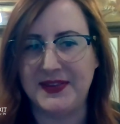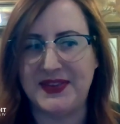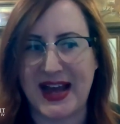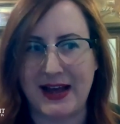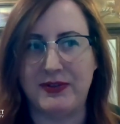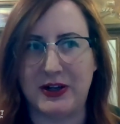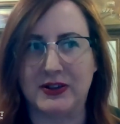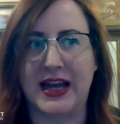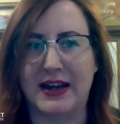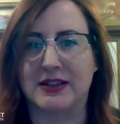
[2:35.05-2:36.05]
that felt
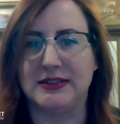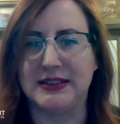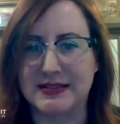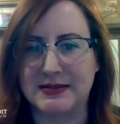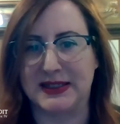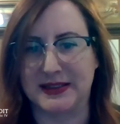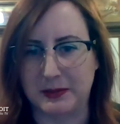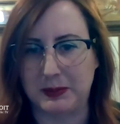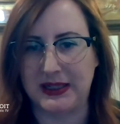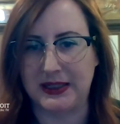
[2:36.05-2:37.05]
cataclysmic to me.